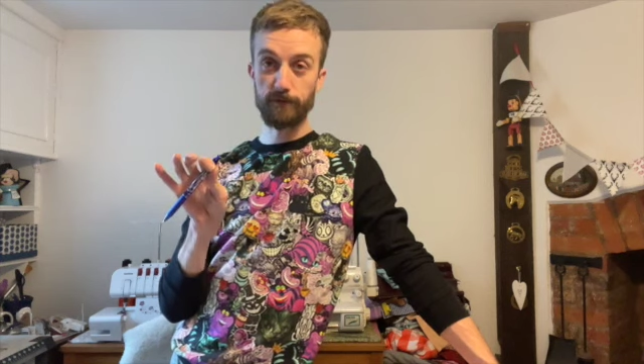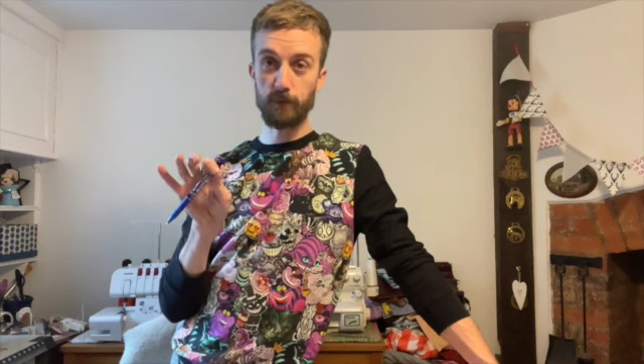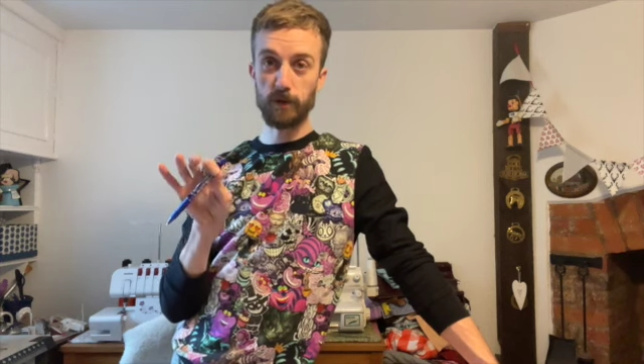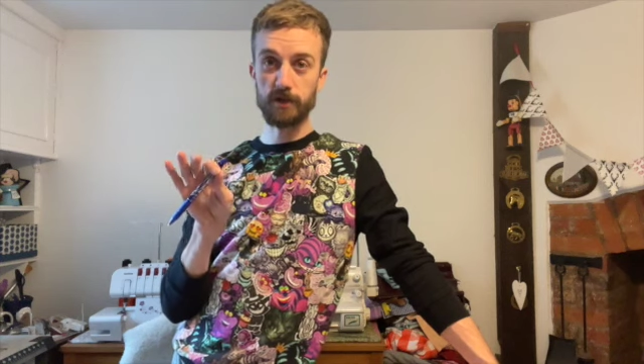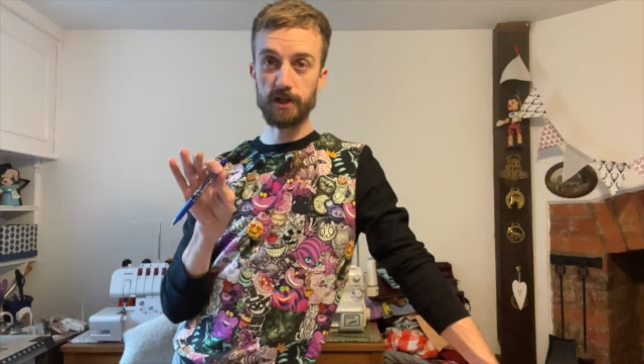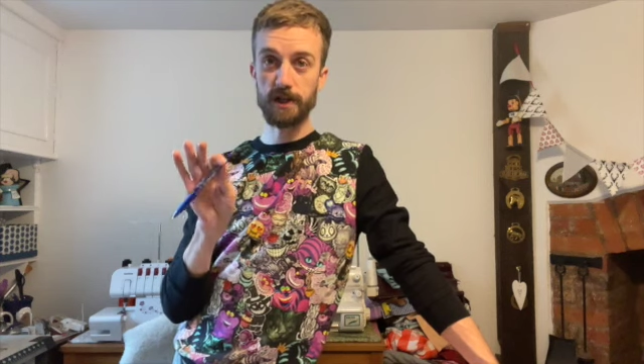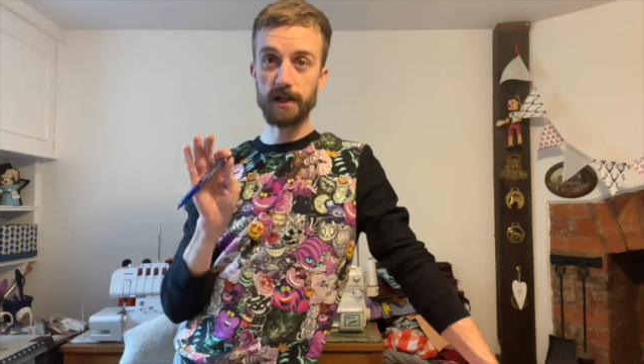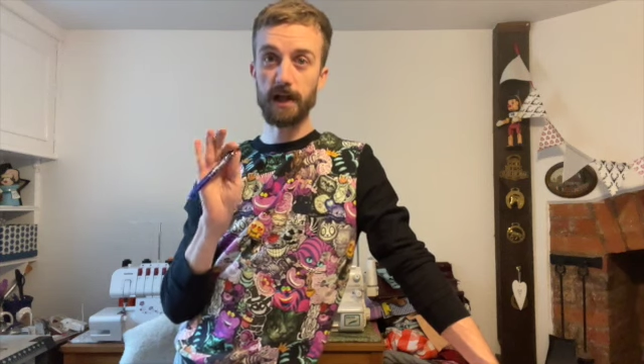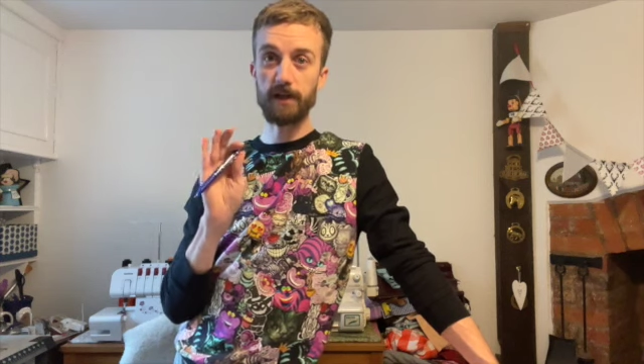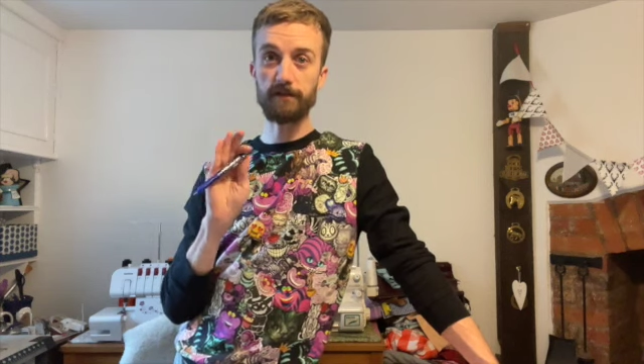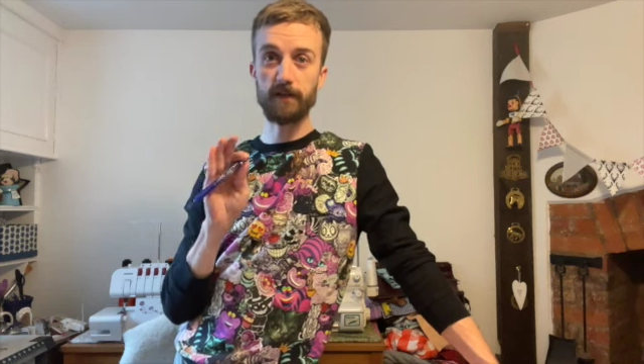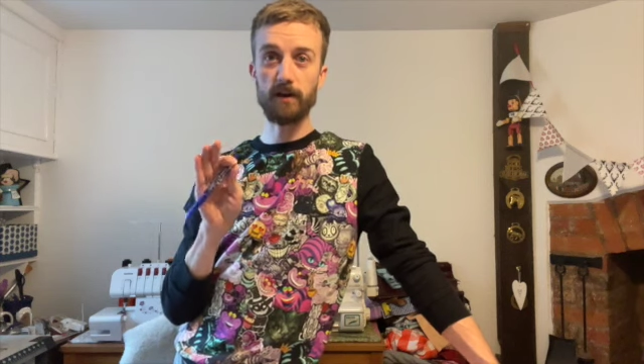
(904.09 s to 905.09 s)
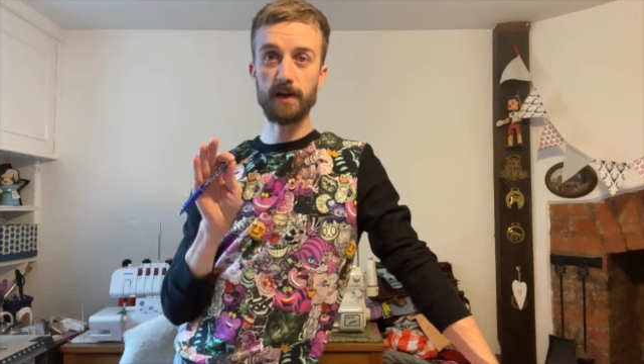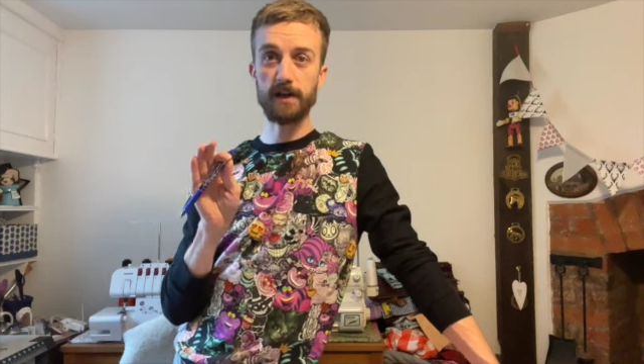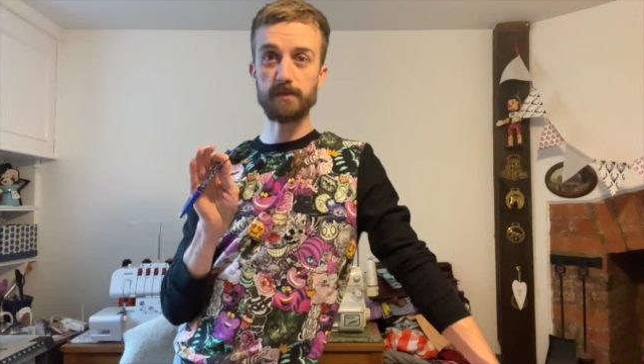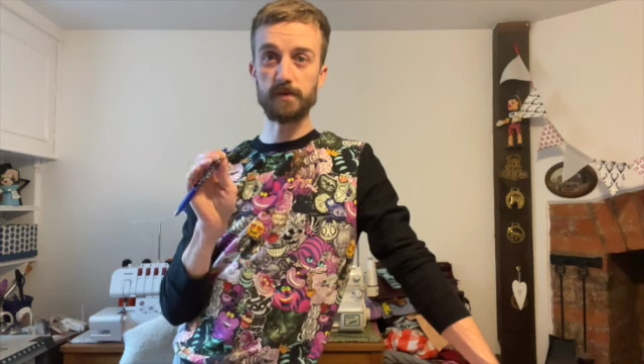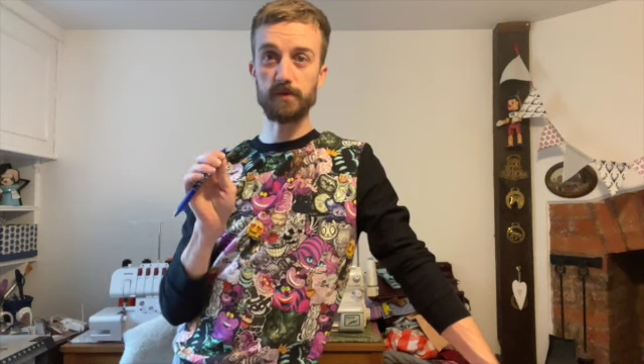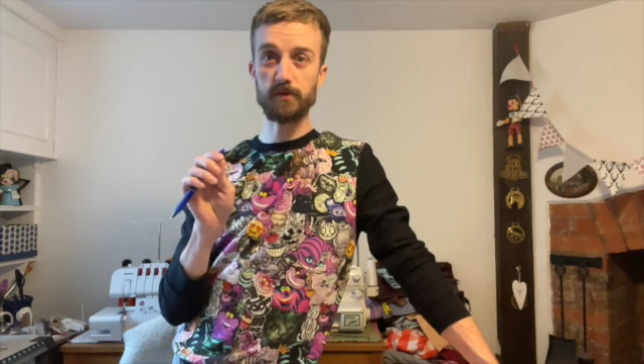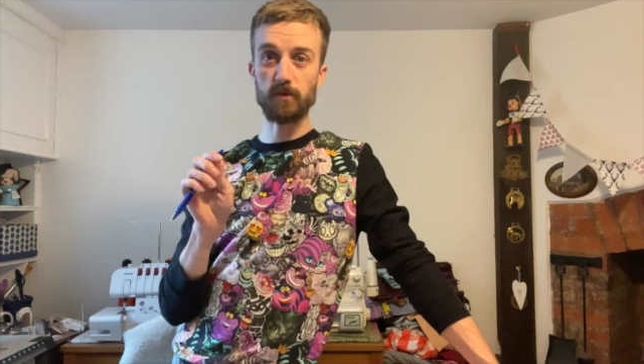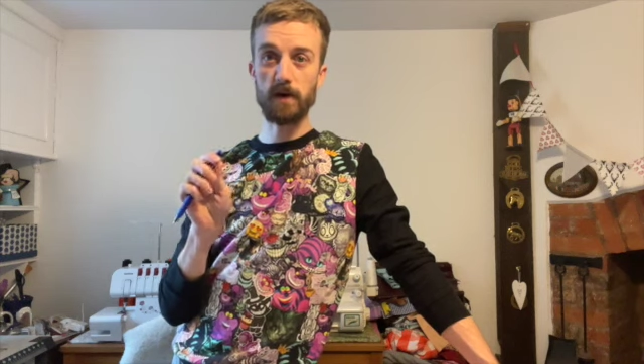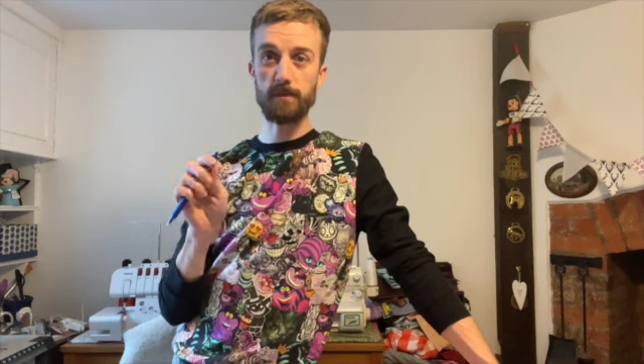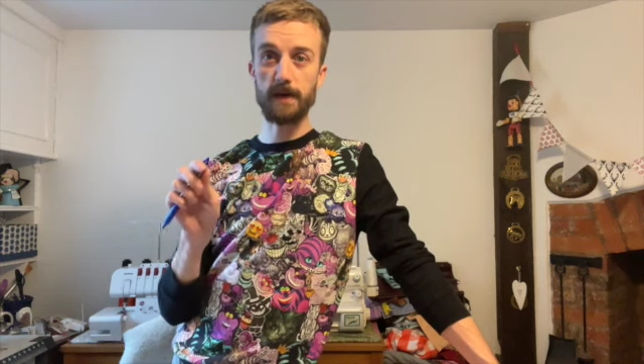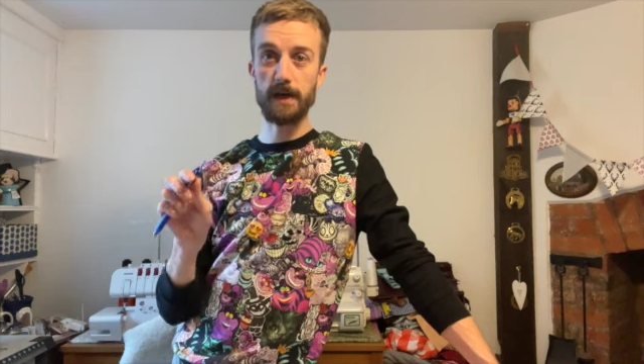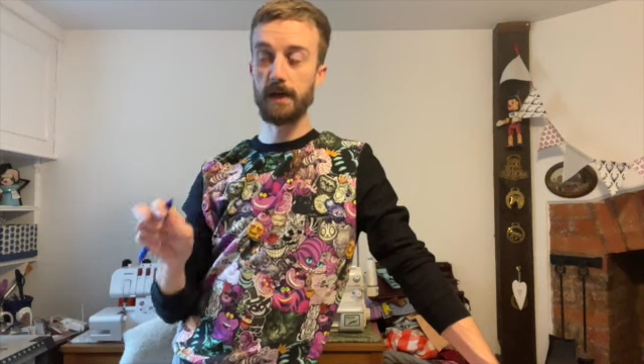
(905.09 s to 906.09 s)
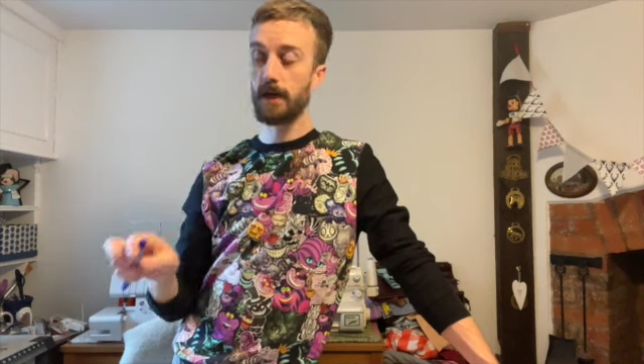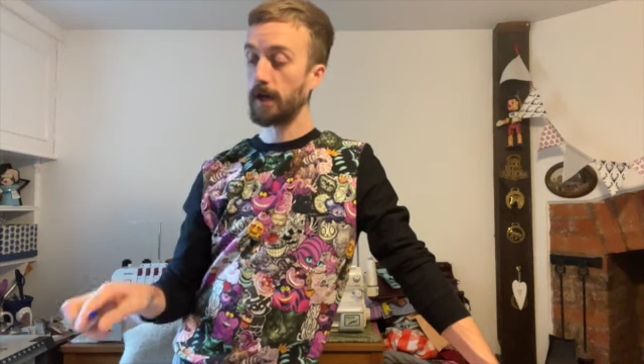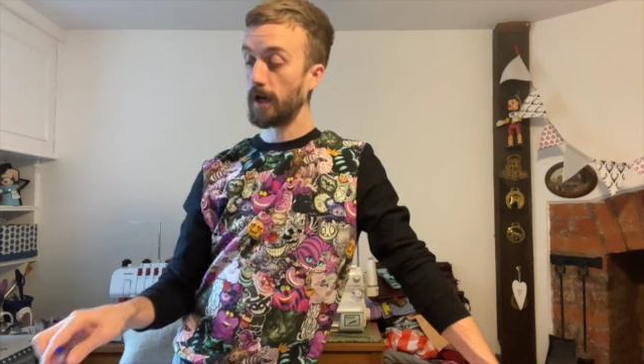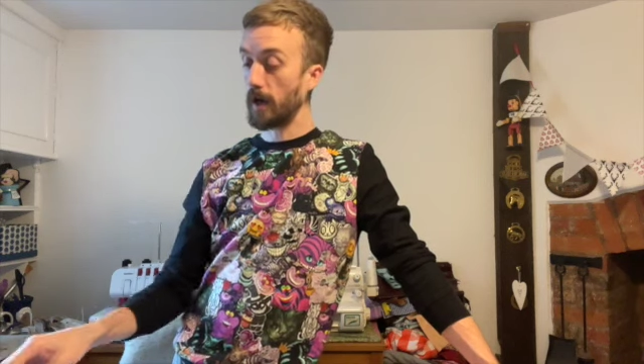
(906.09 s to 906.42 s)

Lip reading: watching and for liking and subscribing.